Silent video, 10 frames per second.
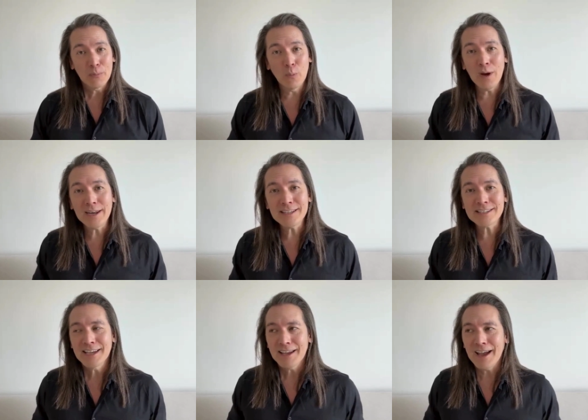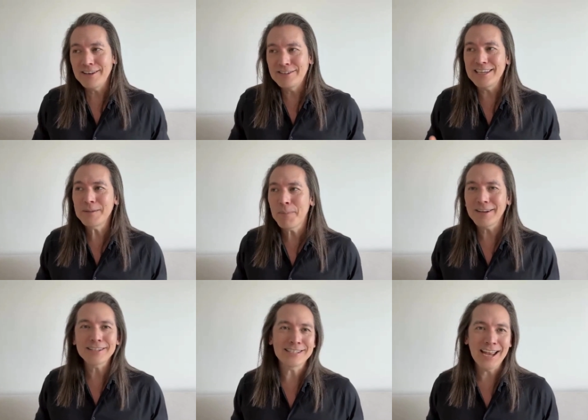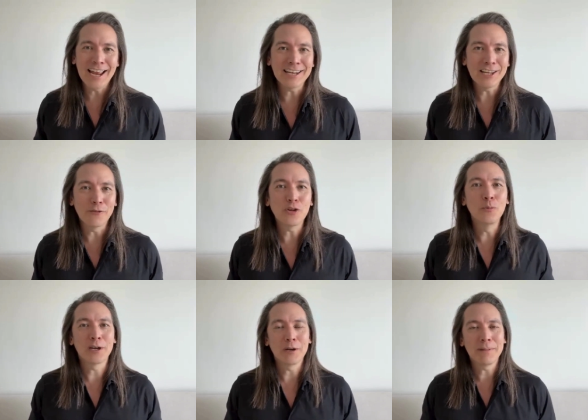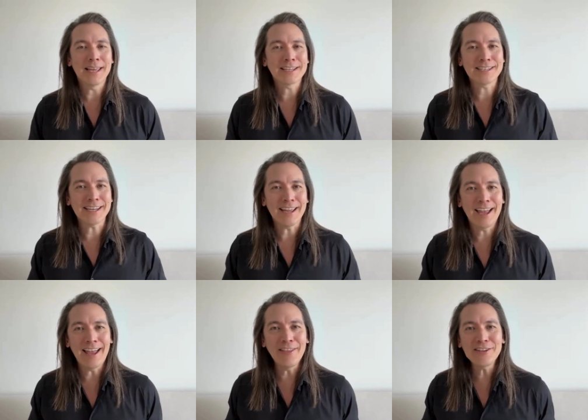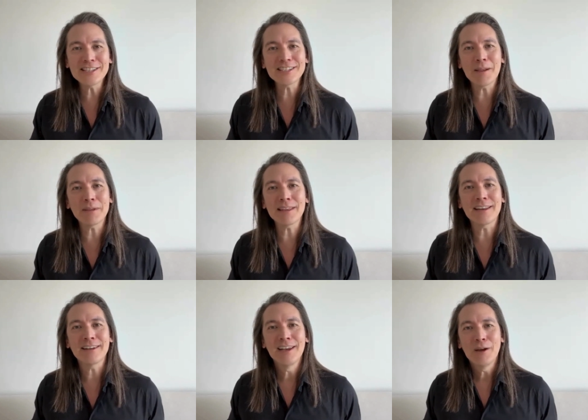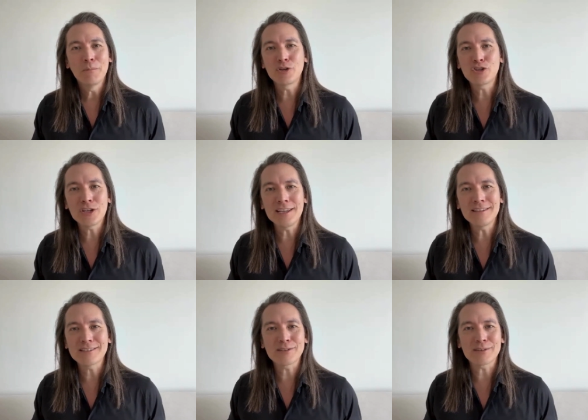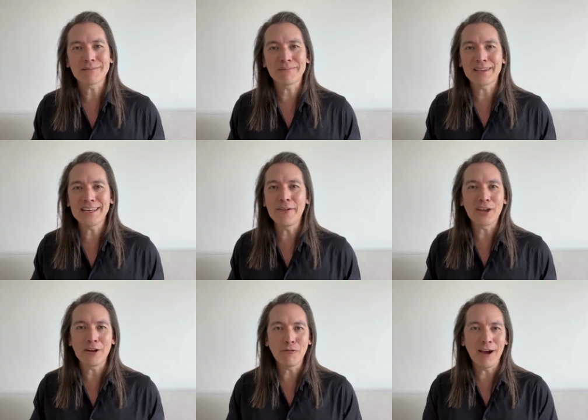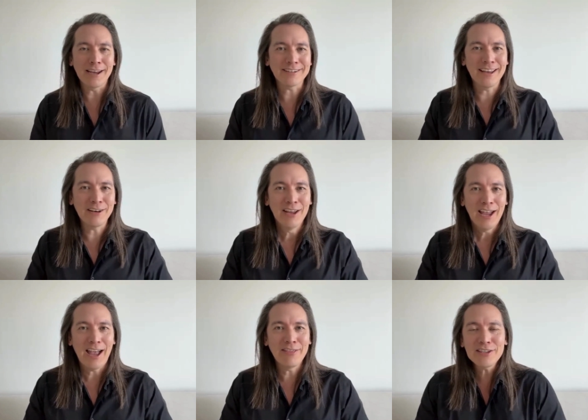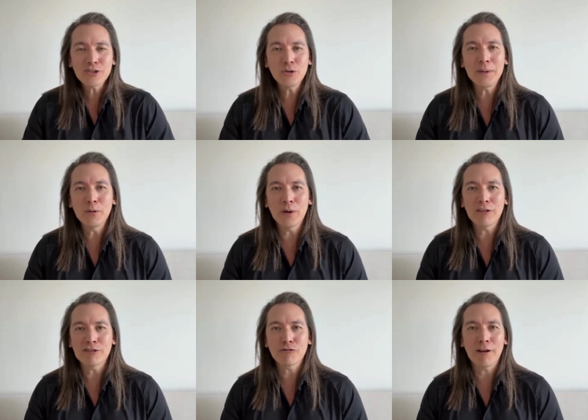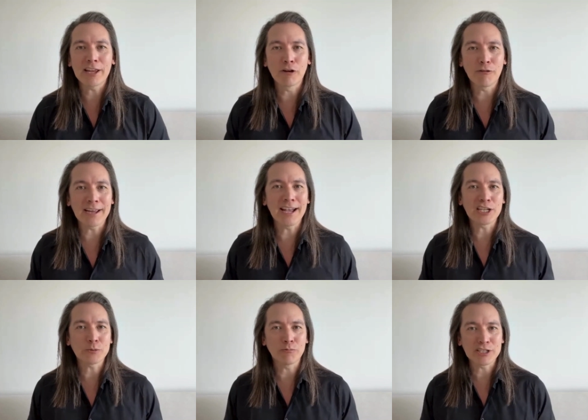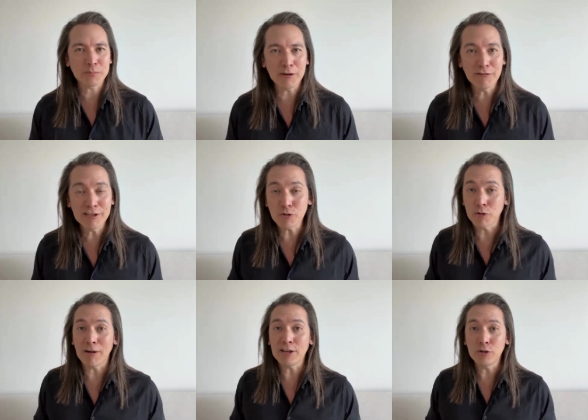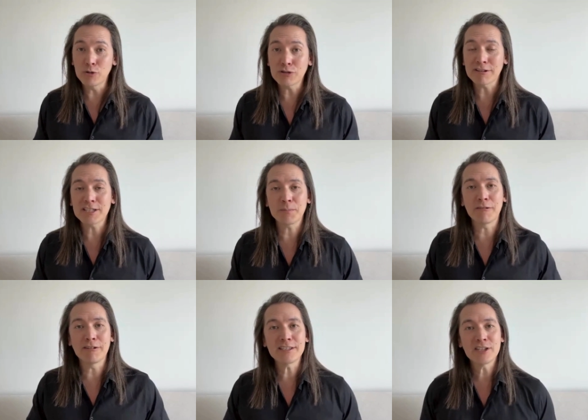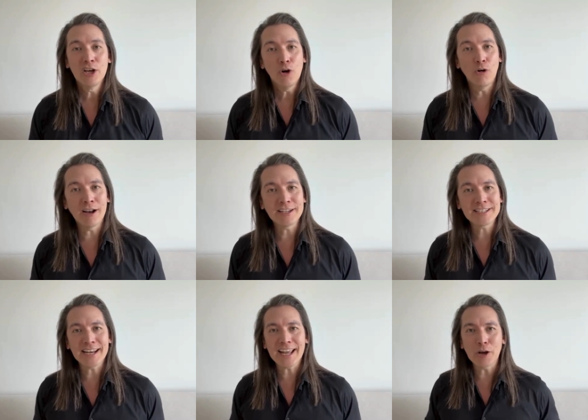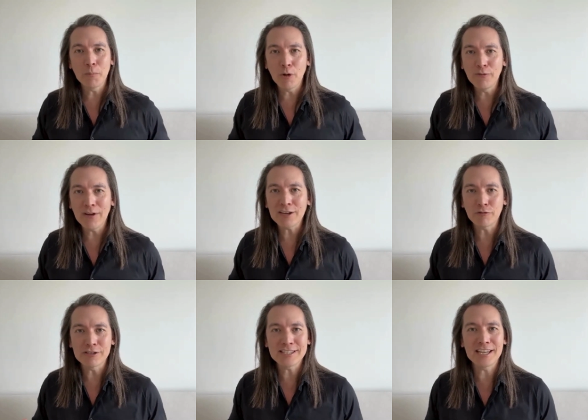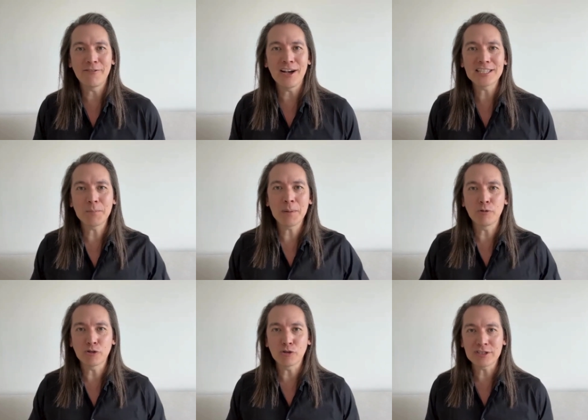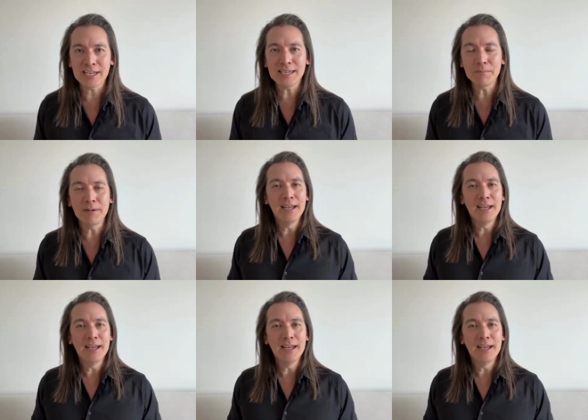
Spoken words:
One is a deep understanding of human complexity. And this is something that machines can never get right. And this could be whether it's creating a great customer experience or a great user experience, or understanding how to motivate or incentivize the people in your team,